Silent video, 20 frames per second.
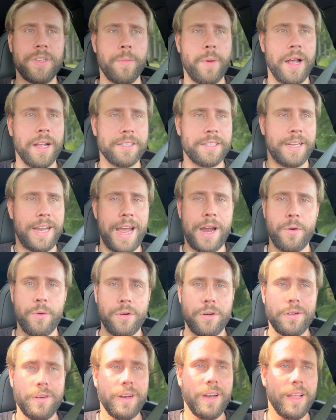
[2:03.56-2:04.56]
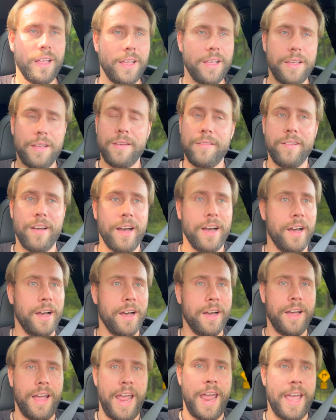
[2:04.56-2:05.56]
miles an hour,
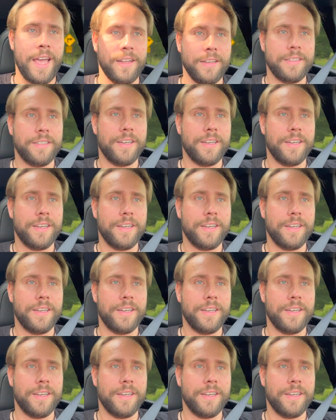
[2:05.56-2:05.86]
and